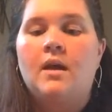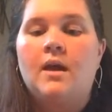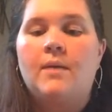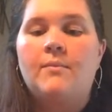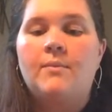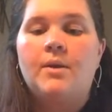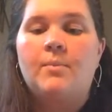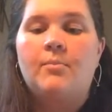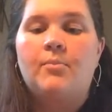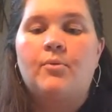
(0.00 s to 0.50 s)

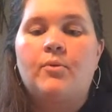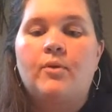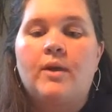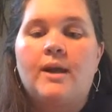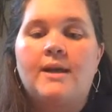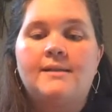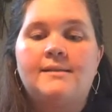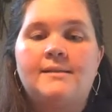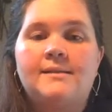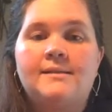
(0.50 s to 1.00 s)
I'm going to
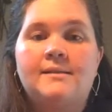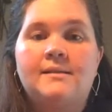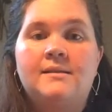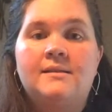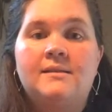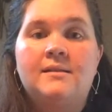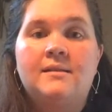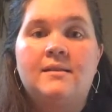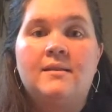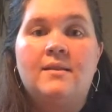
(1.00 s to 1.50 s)
press
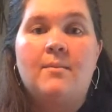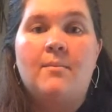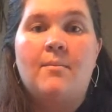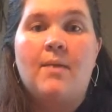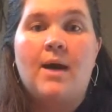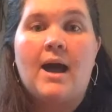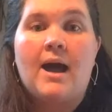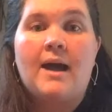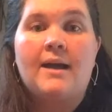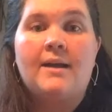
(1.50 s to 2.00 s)
the
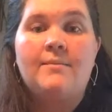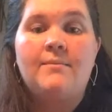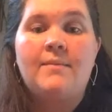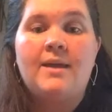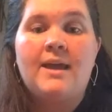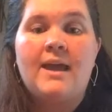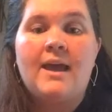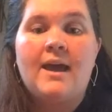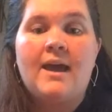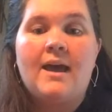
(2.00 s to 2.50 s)
bottom
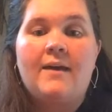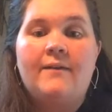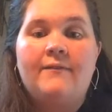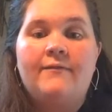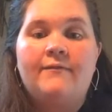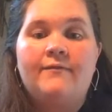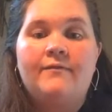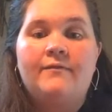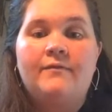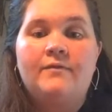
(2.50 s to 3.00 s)
half
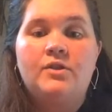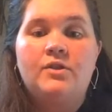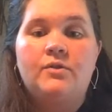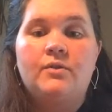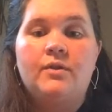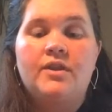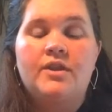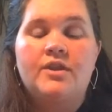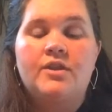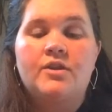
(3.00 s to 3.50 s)

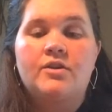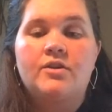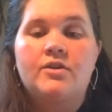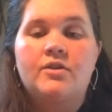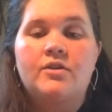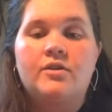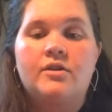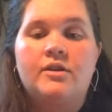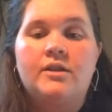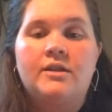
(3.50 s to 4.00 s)
to a
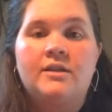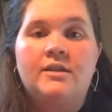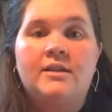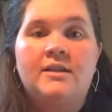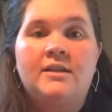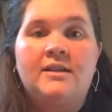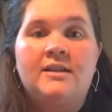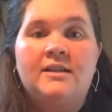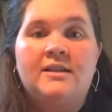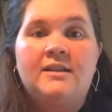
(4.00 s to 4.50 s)
third
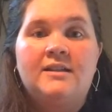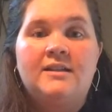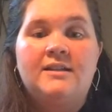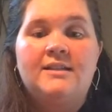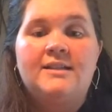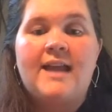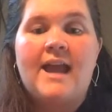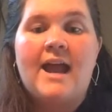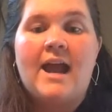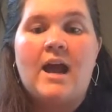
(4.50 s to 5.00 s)

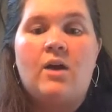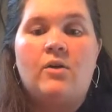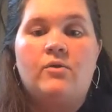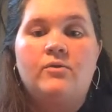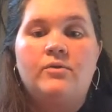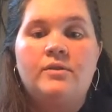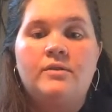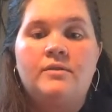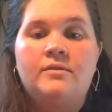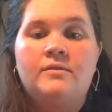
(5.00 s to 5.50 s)

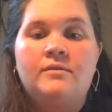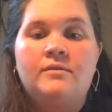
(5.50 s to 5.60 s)
down.